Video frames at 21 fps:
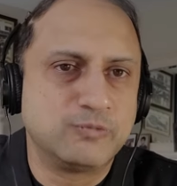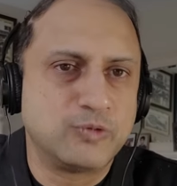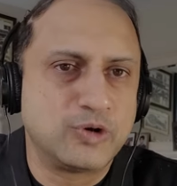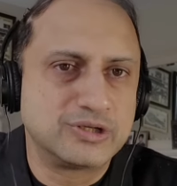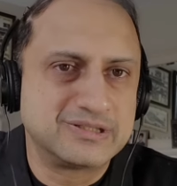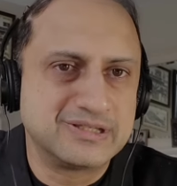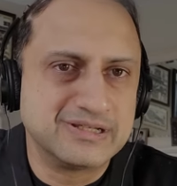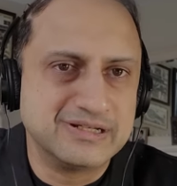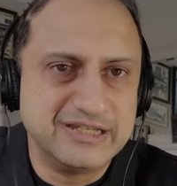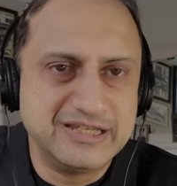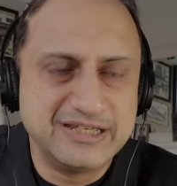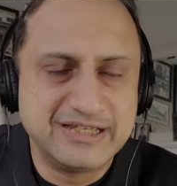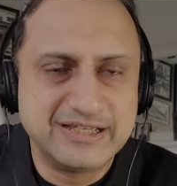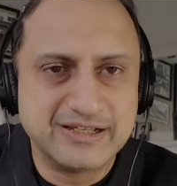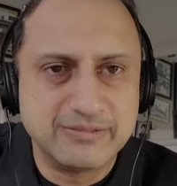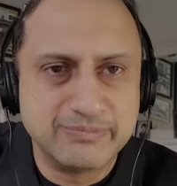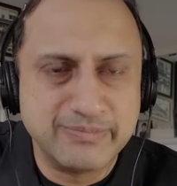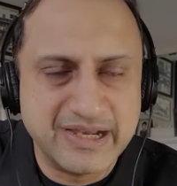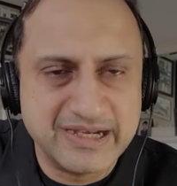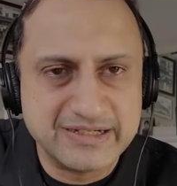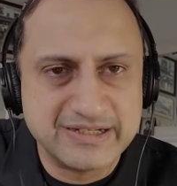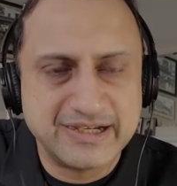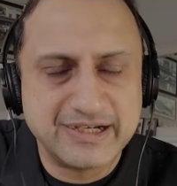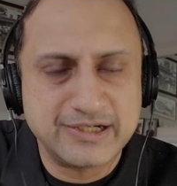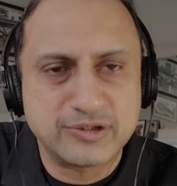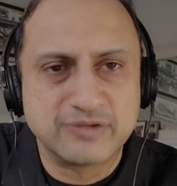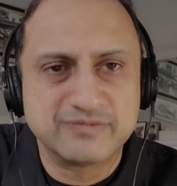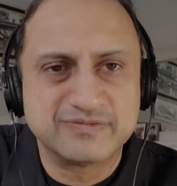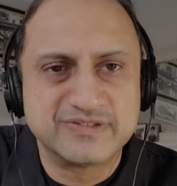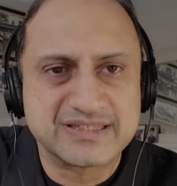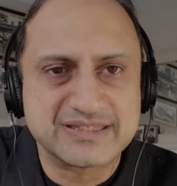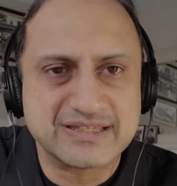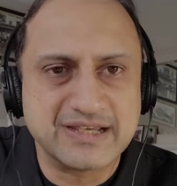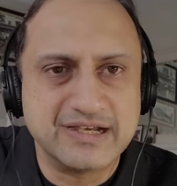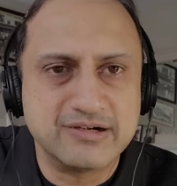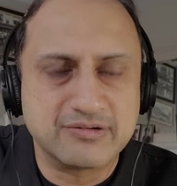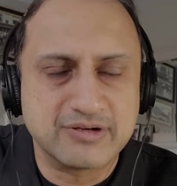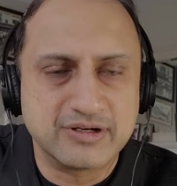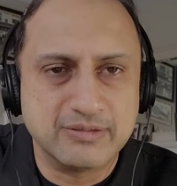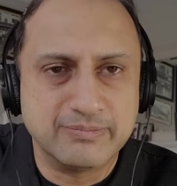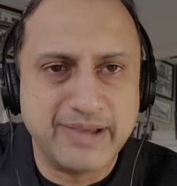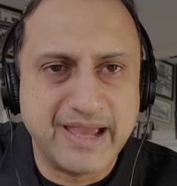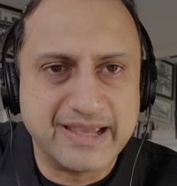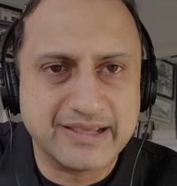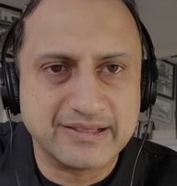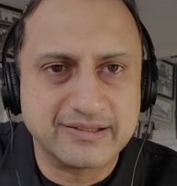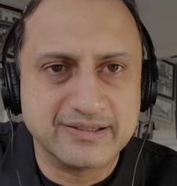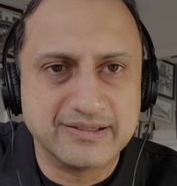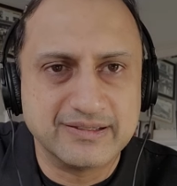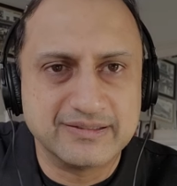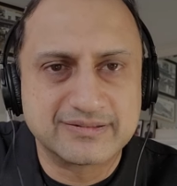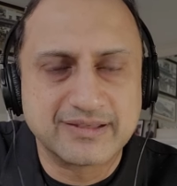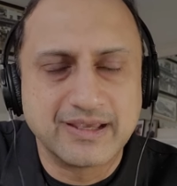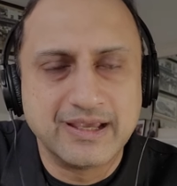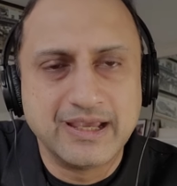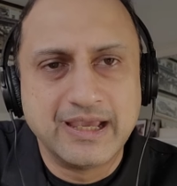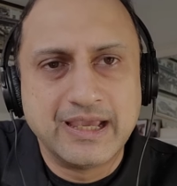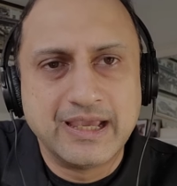what the legal mandate of the central bank is,